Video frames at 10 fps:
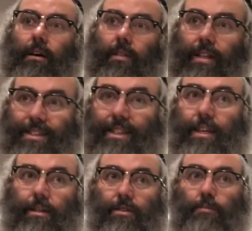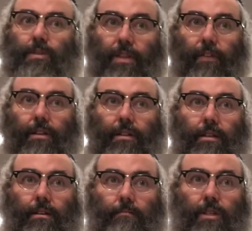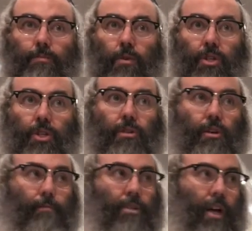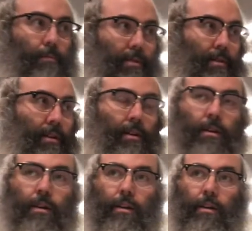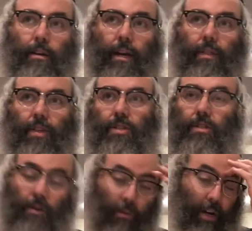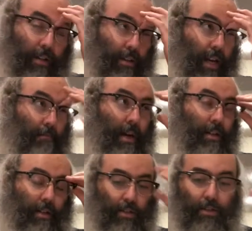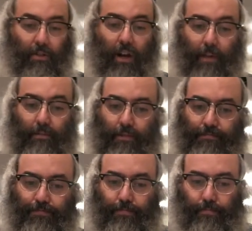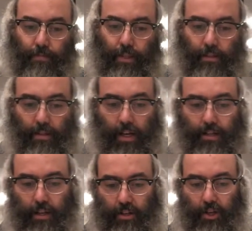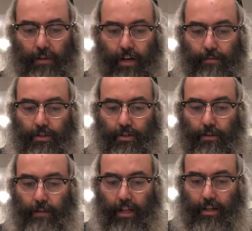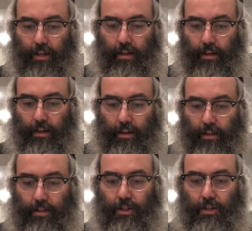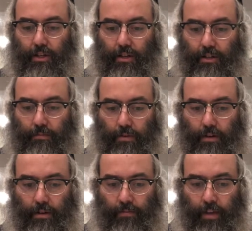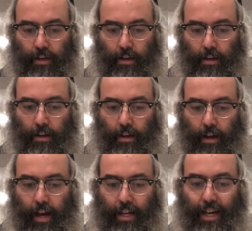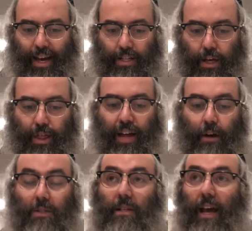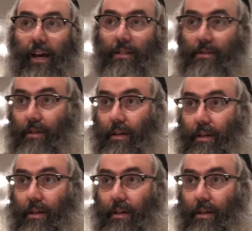that sings specifically Mizmor Shir L'Yom HaShabbos. And this is the way that malach is described. It says that in Shemayim there's a malach, that's the Shliach Tzibur, and he has 1,000 heads,